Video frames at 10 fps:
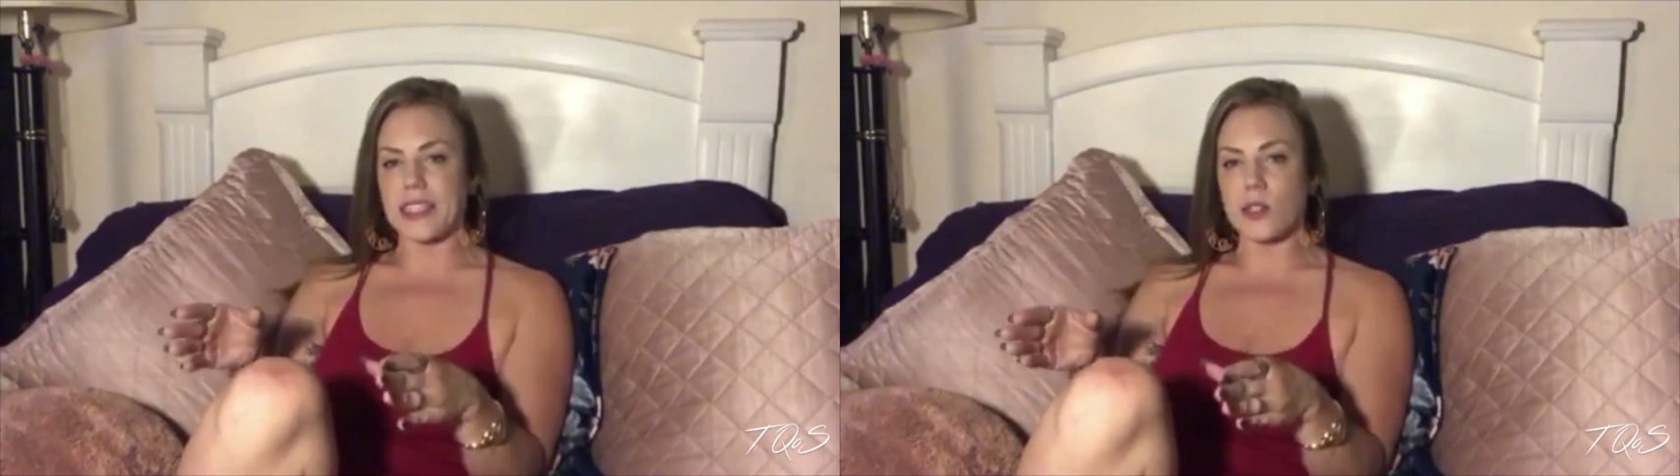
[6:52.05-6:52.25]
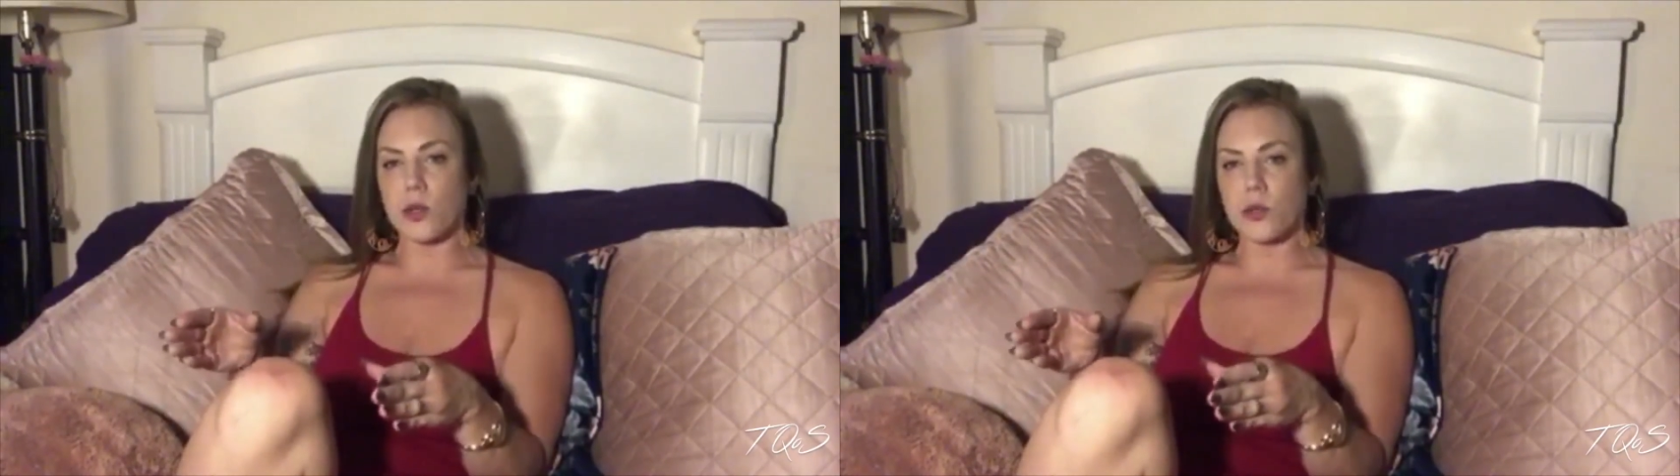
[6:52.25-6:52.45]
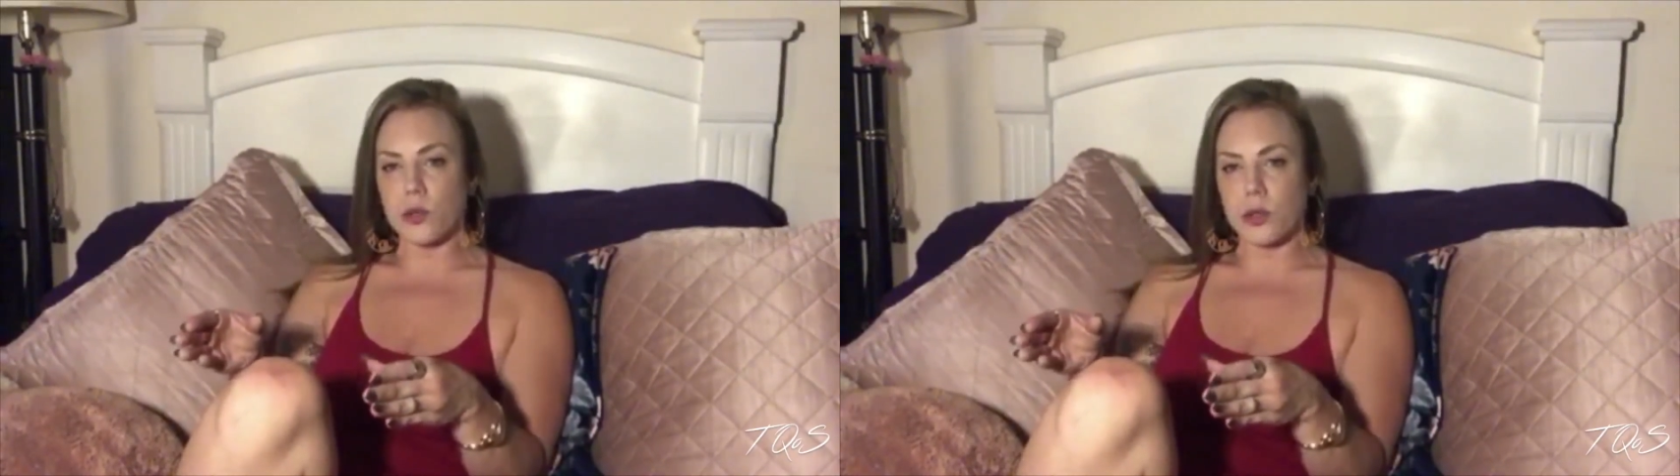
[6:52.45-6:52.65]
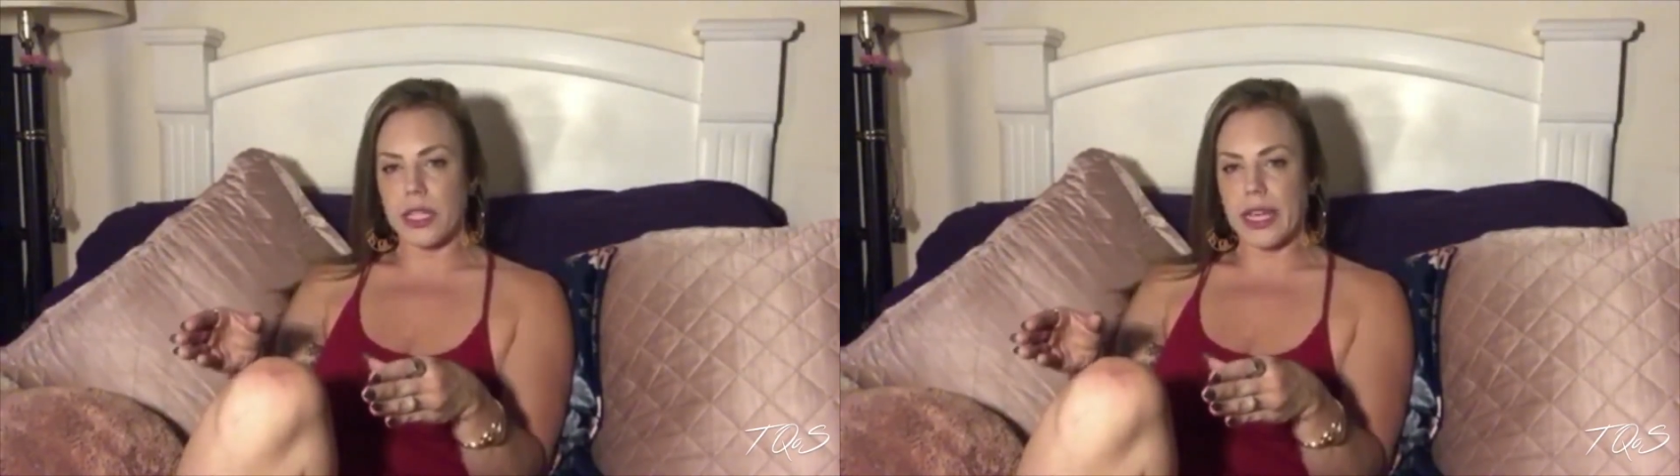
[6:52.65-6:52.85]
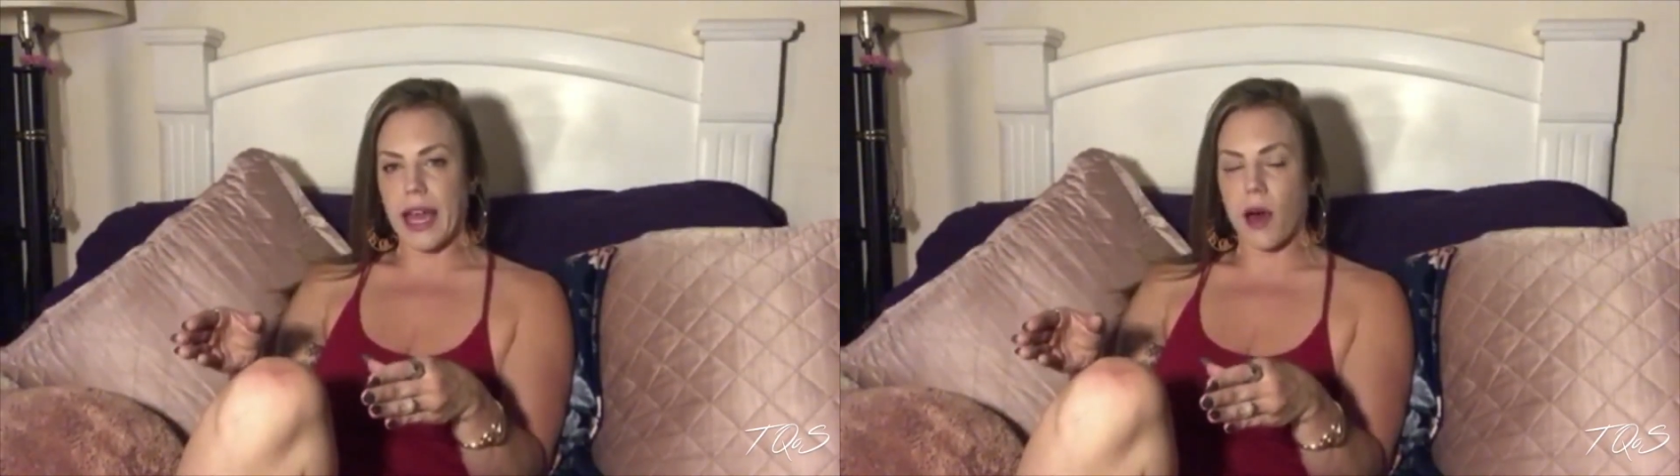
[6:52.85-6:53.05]
its own
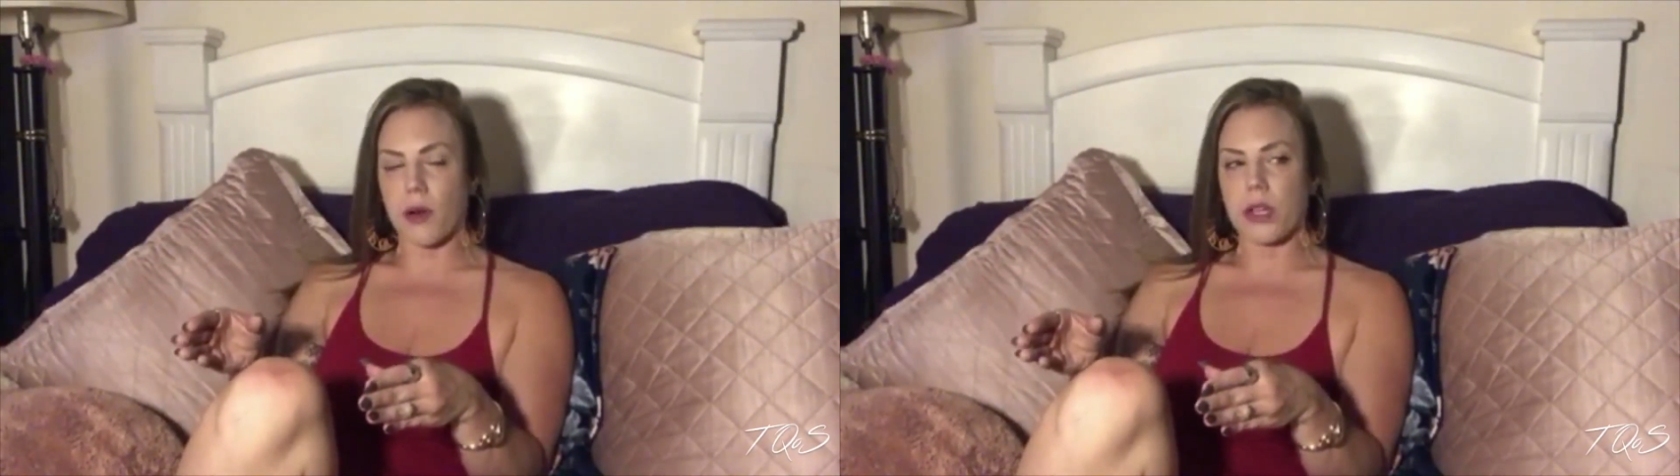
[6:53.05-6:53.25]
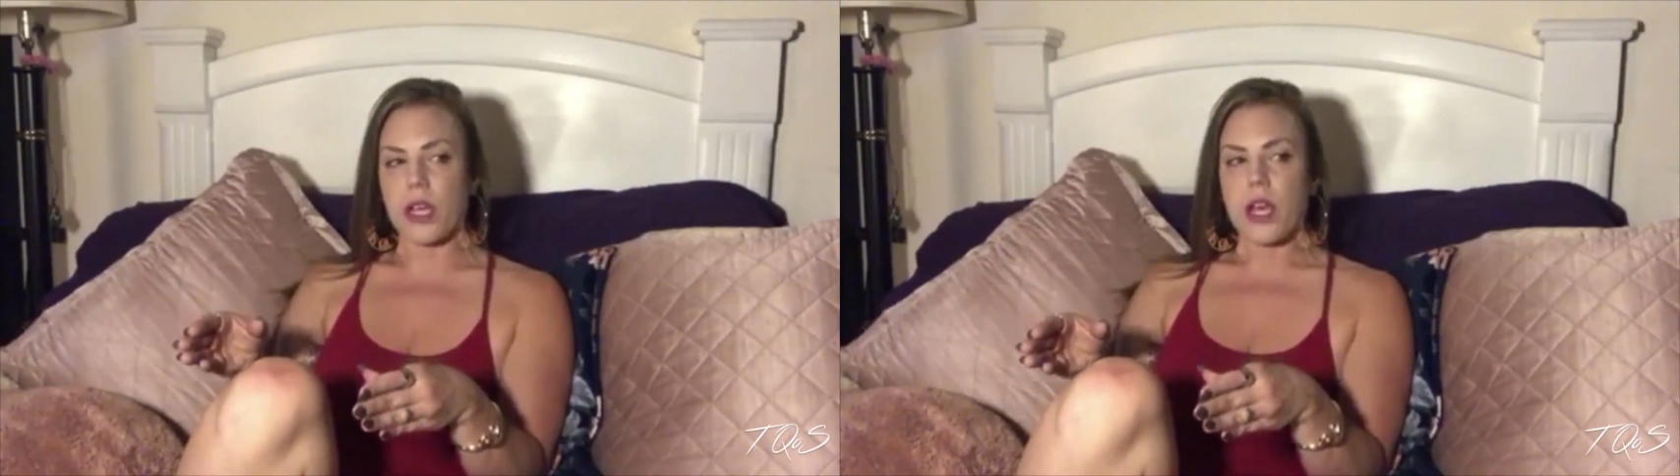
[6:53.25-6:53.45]
Google account.